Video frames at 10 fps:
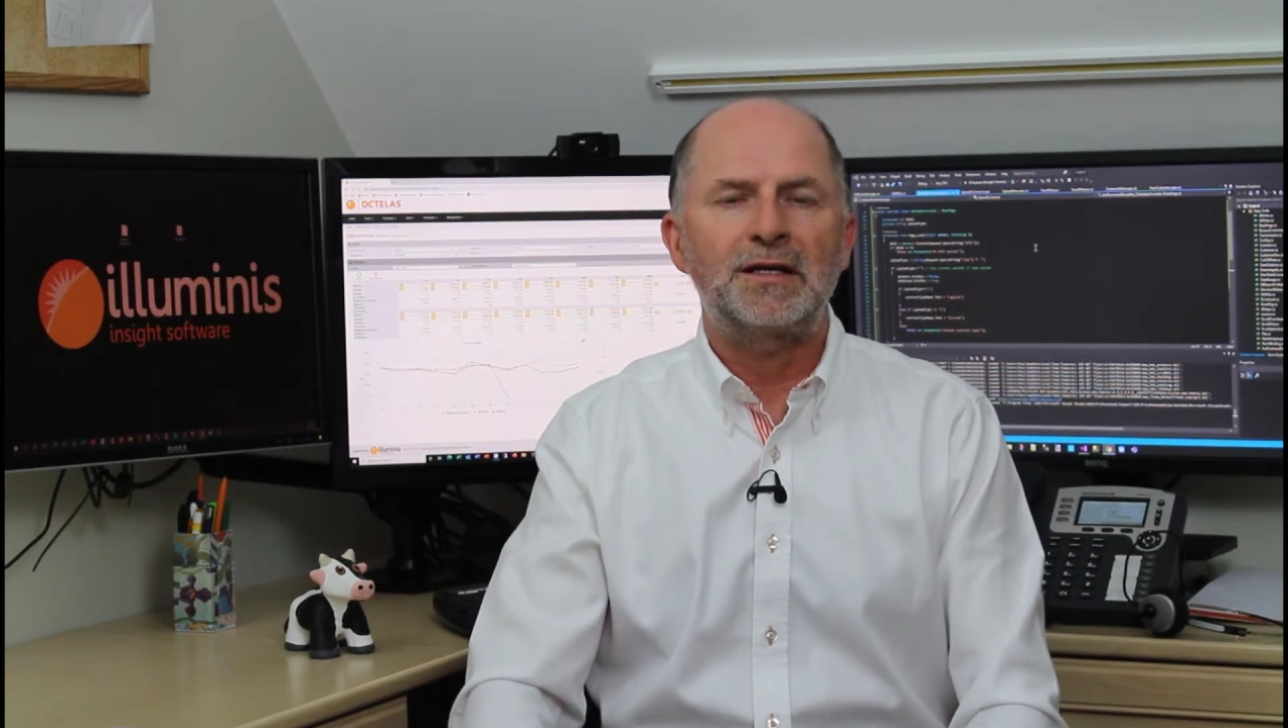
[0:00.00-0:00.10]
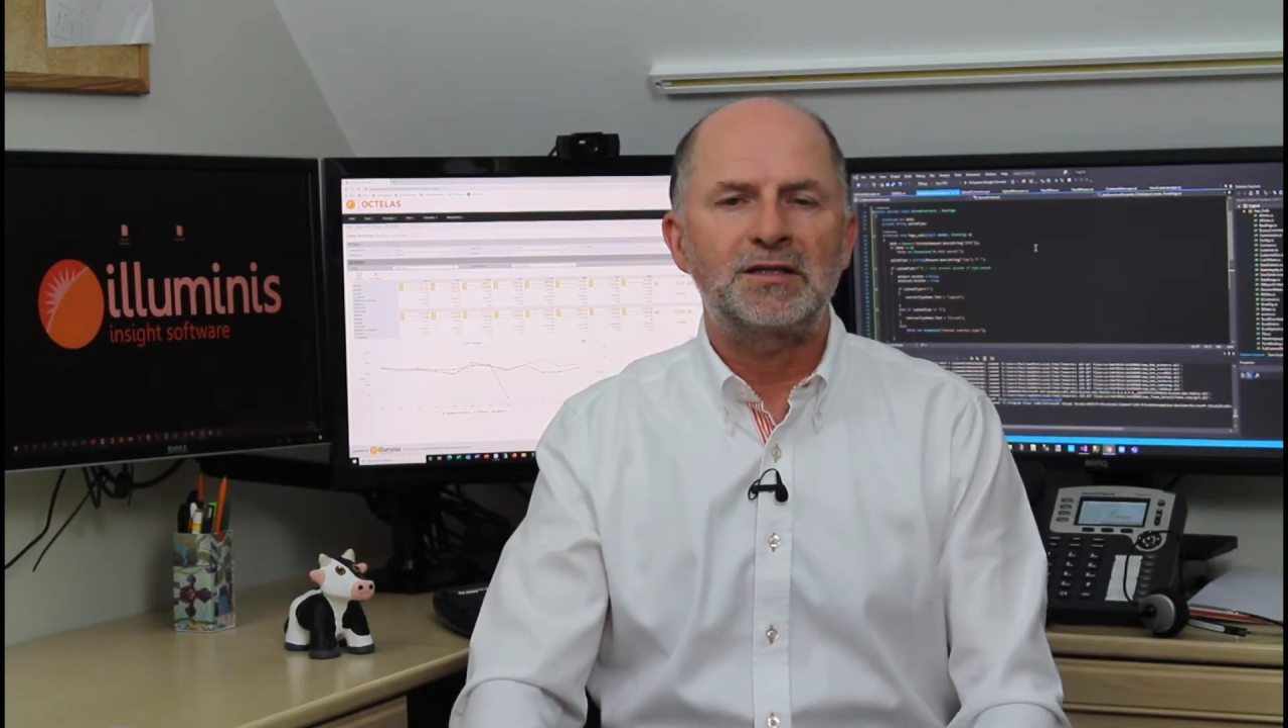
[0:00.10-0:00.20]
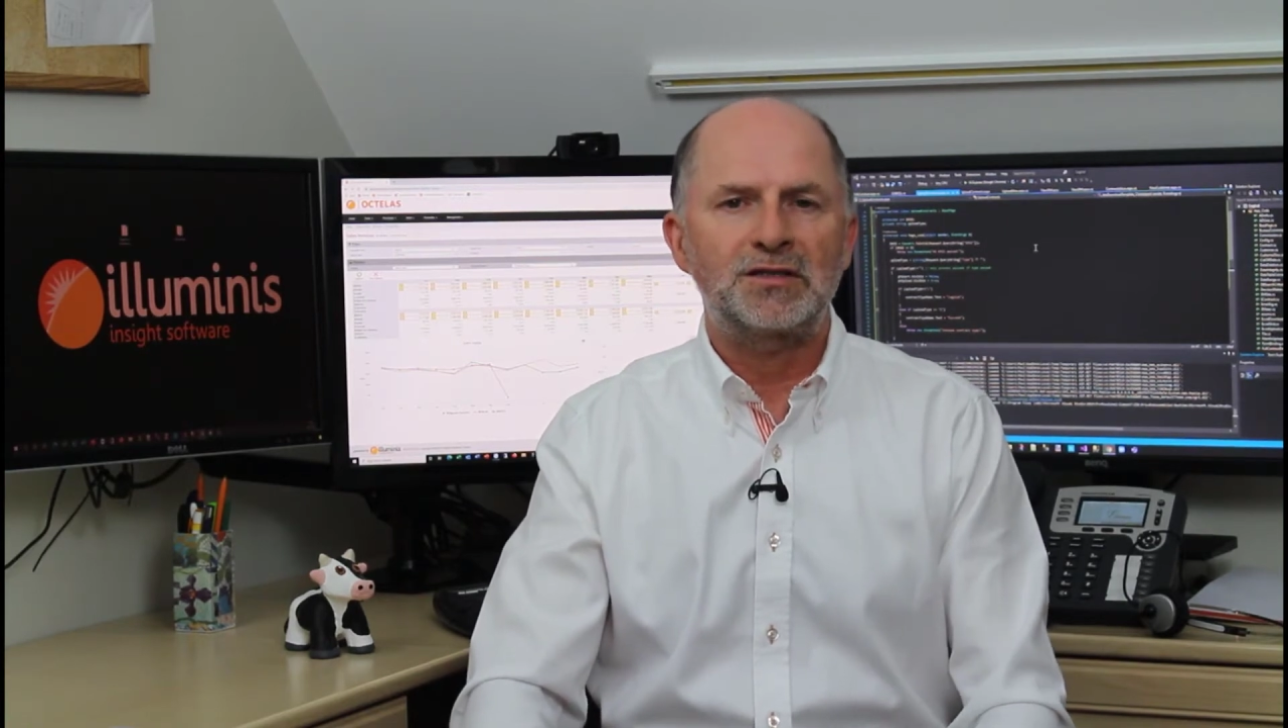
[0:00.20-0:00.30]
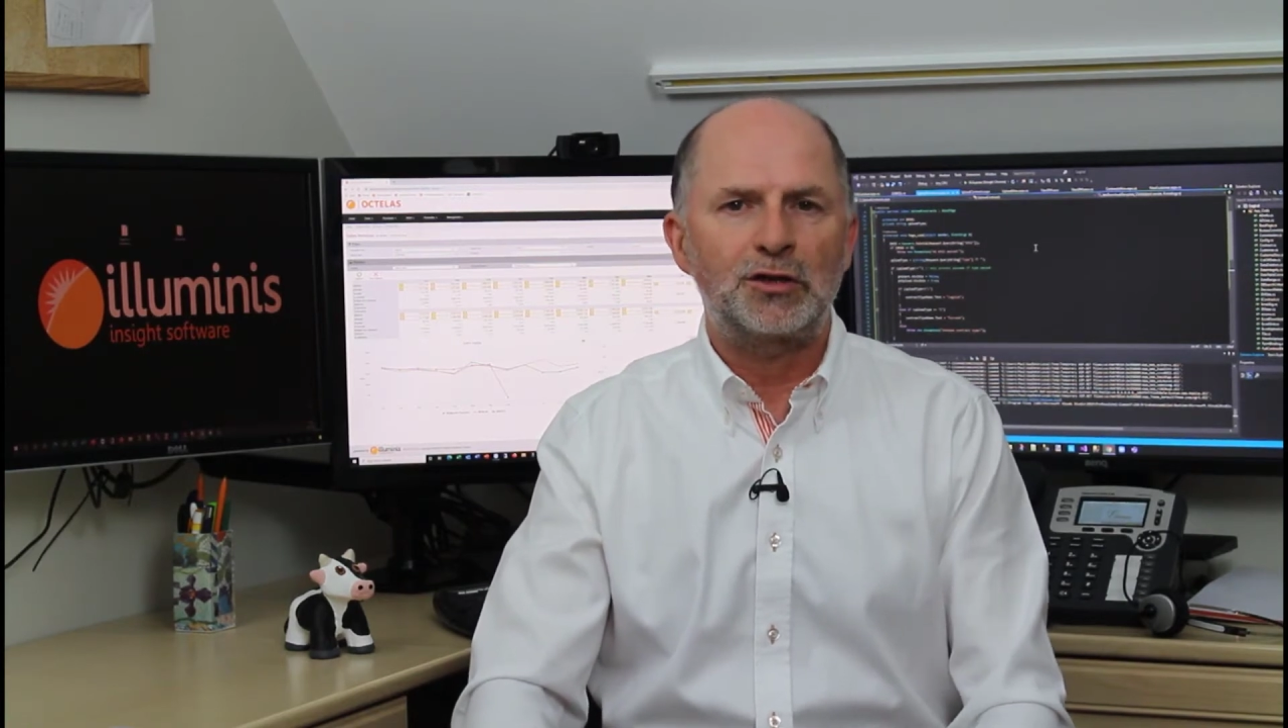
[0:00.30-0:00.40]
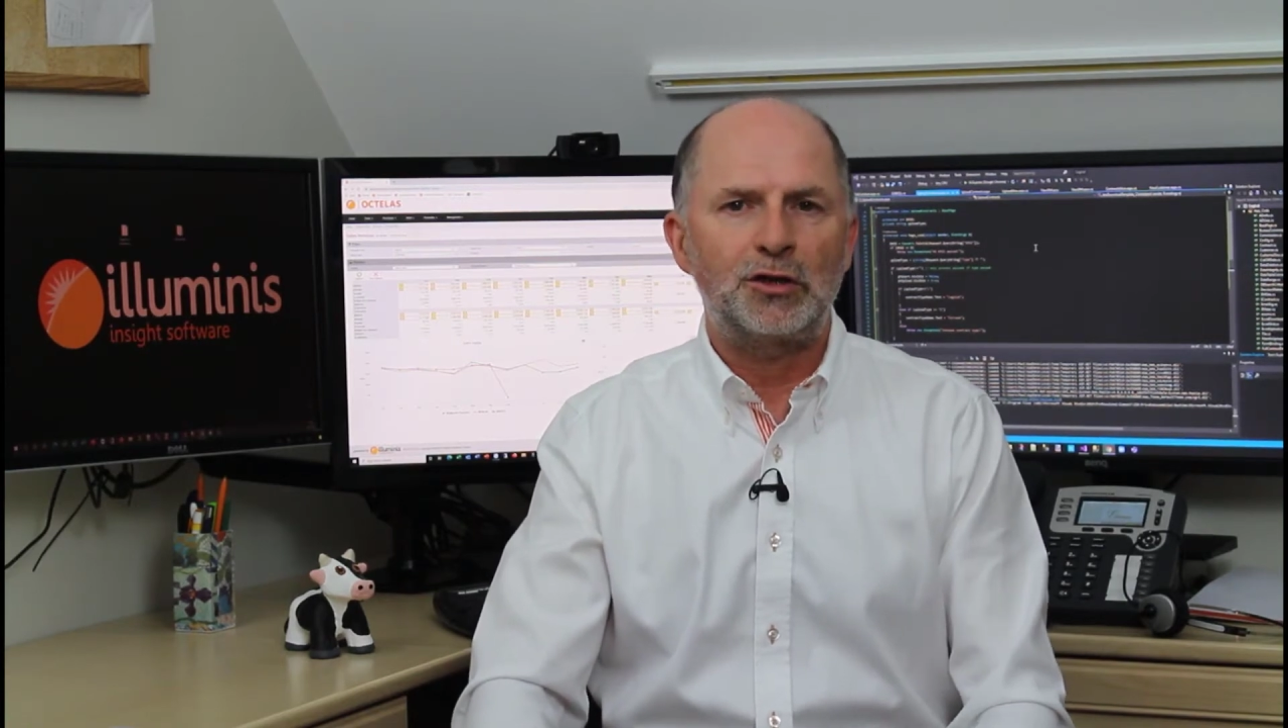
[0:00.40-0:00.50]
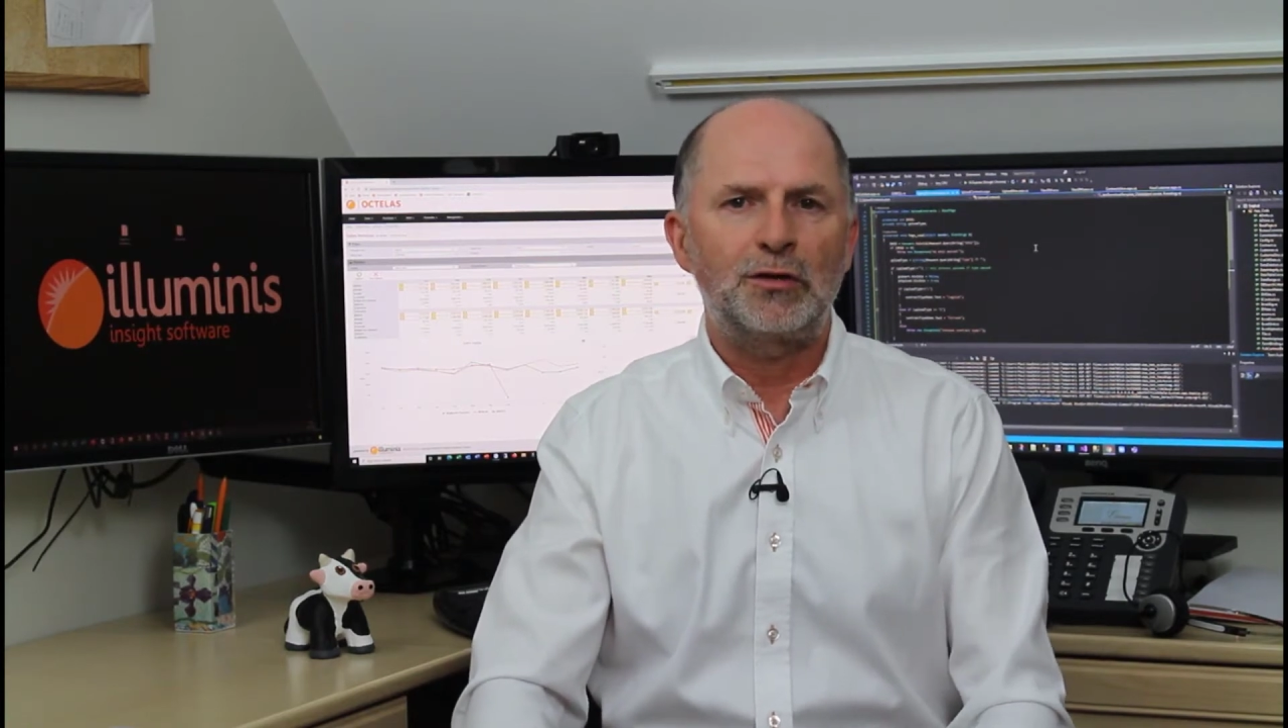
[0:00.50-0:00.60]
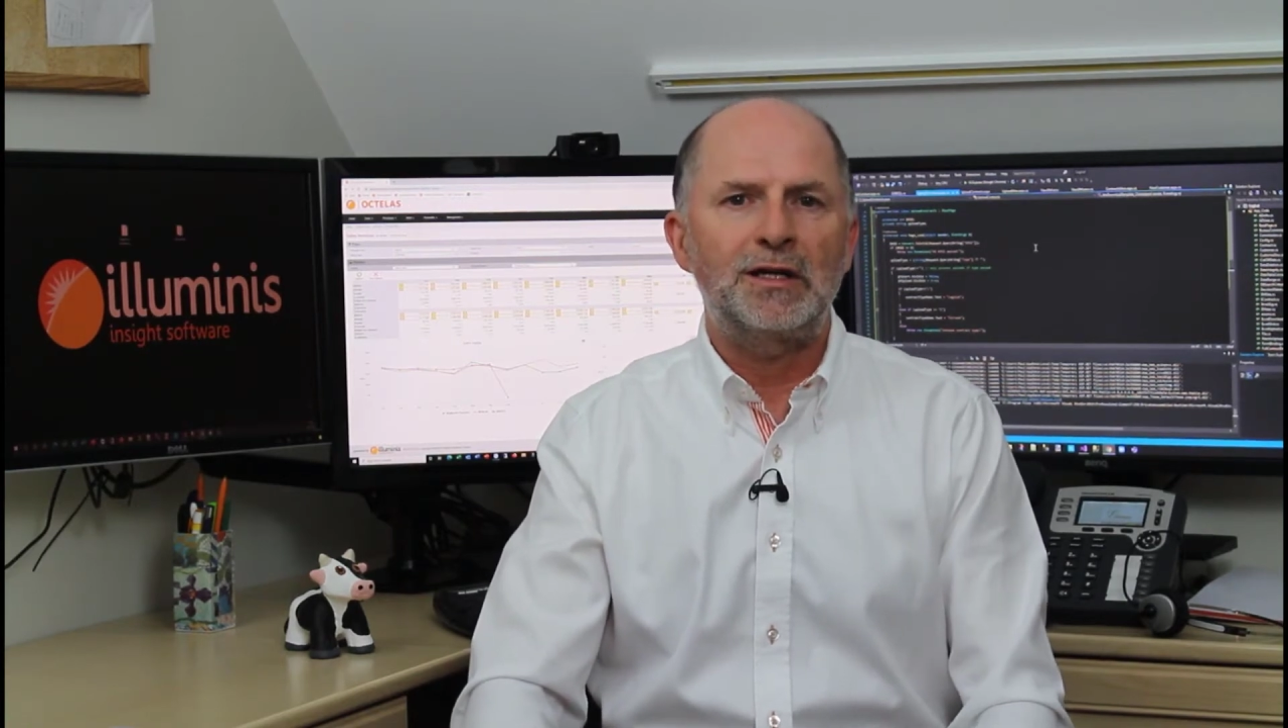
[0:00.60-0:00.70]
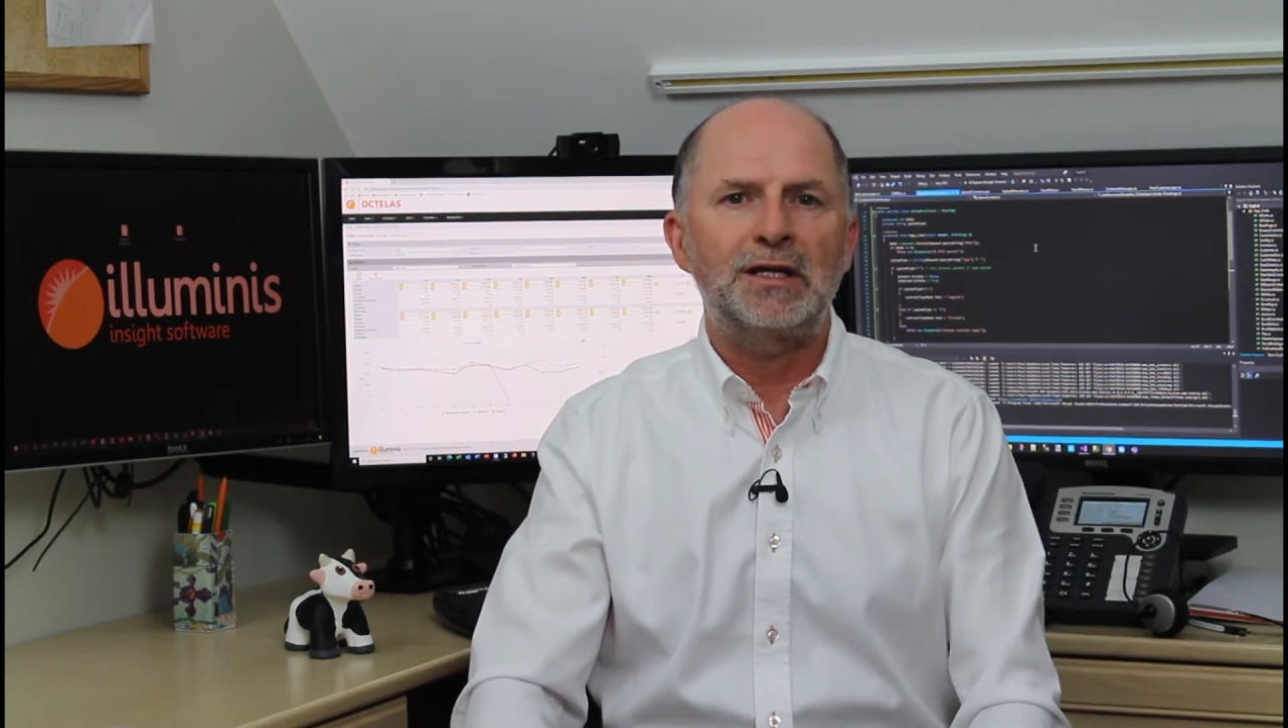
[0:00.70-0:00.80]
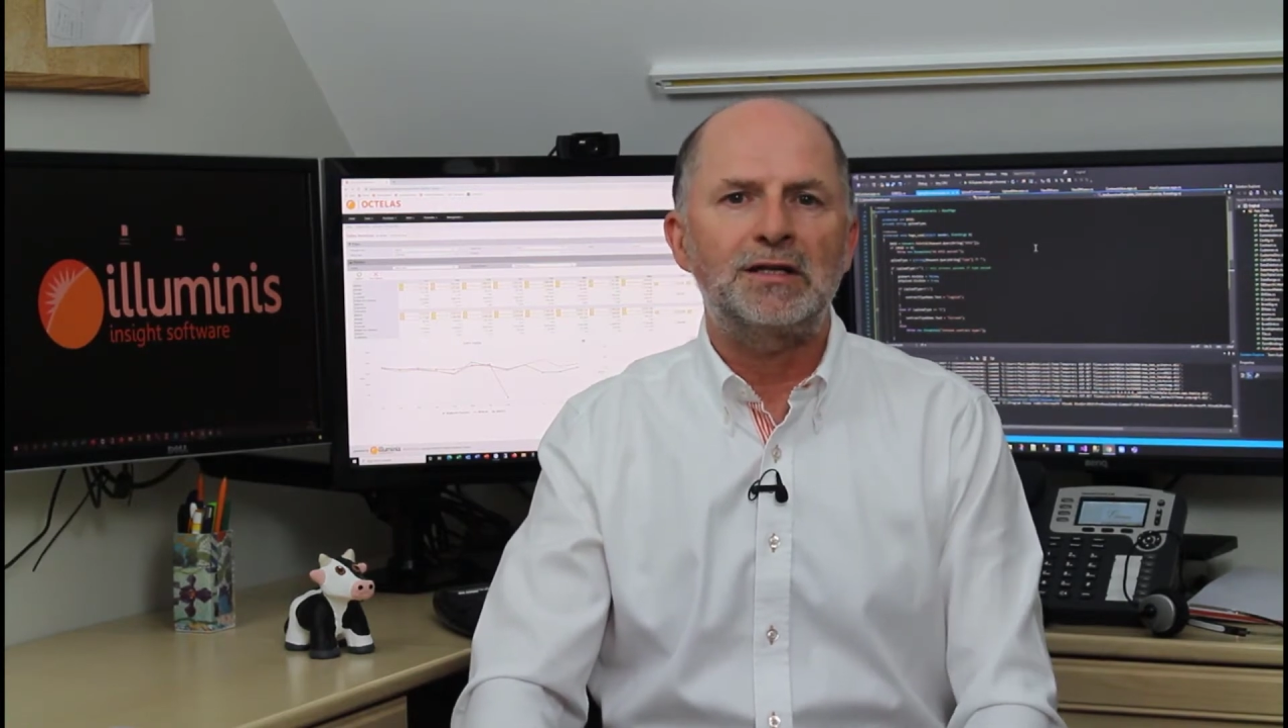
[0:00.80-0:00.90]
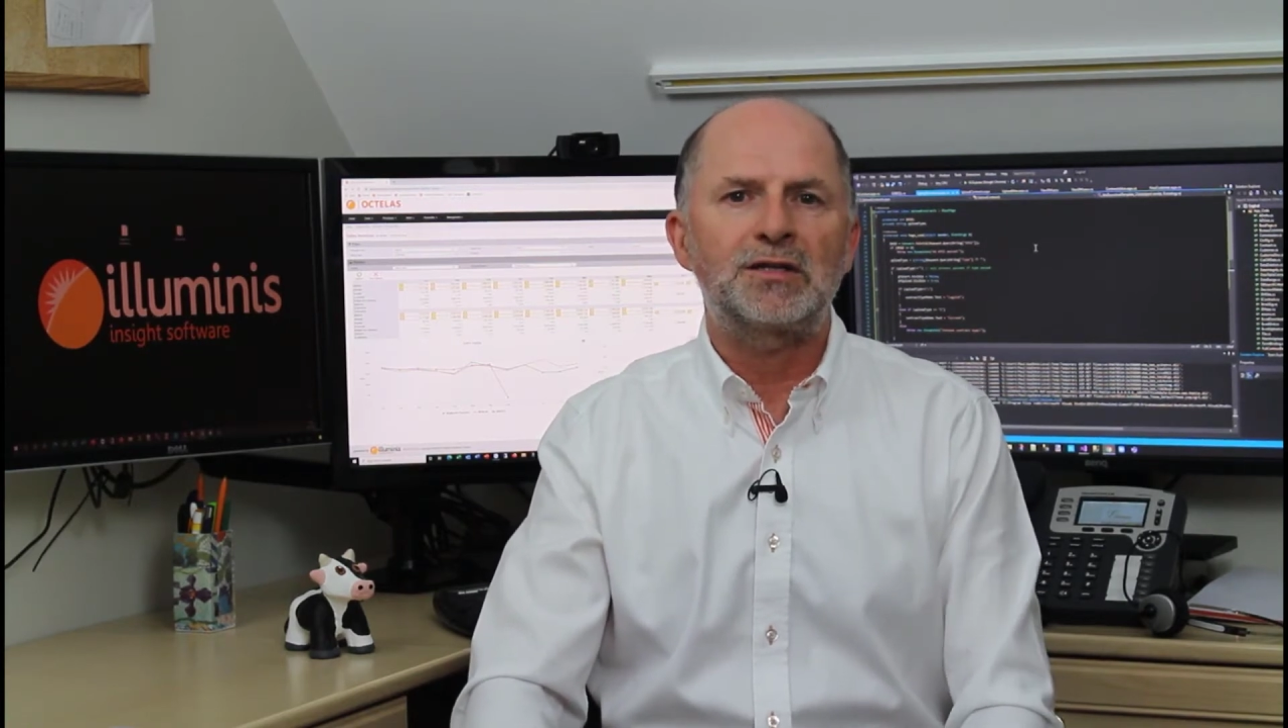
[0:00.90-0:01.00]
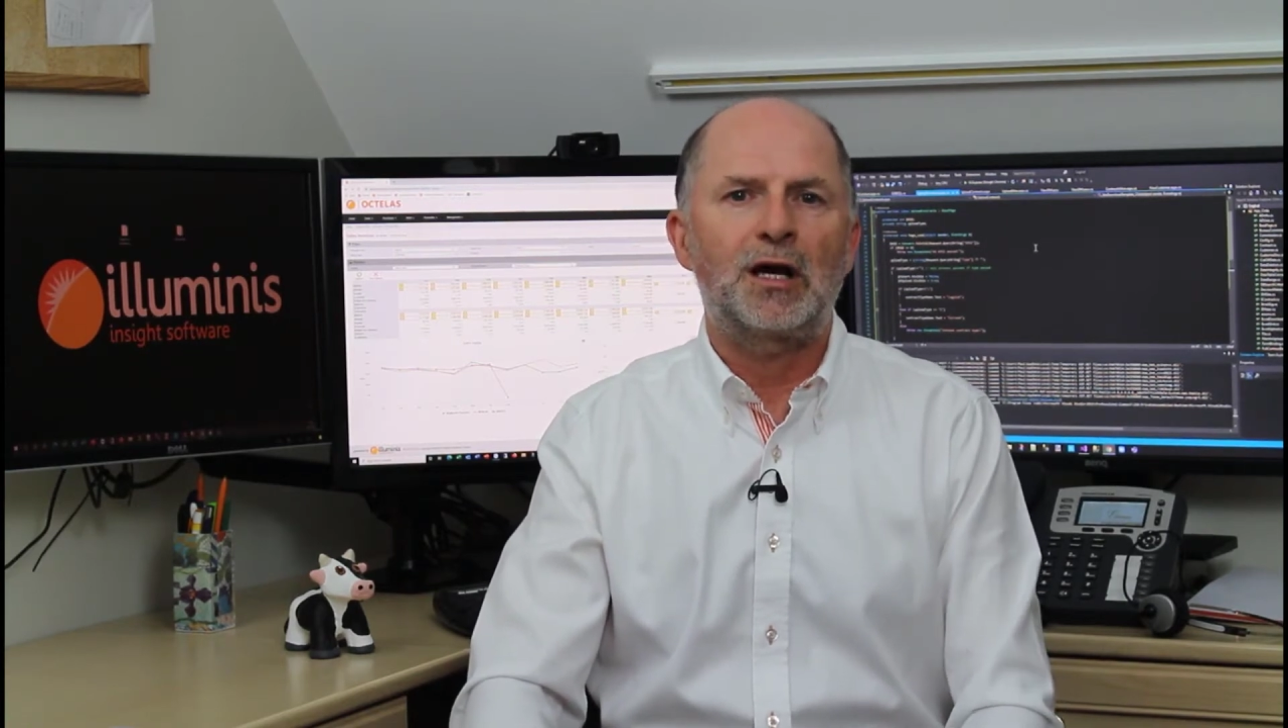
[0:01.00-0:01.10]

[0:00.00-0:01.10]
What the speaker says: is securely linked